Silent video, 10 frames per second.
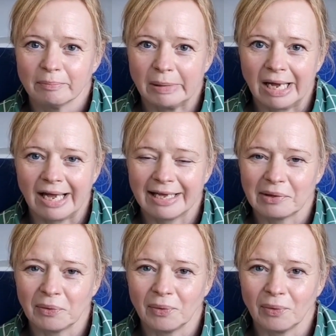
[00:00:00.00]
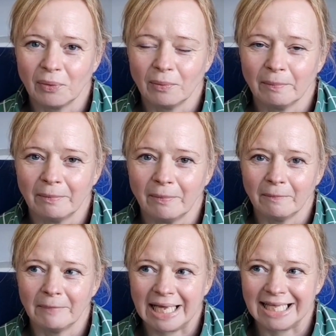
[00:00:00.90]
buy or
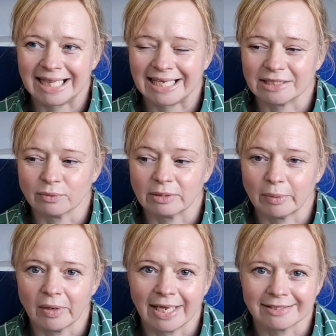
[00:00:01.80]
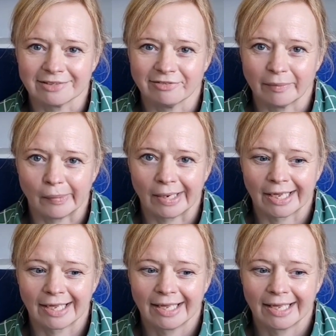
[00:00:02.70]
make things with polyester fabric.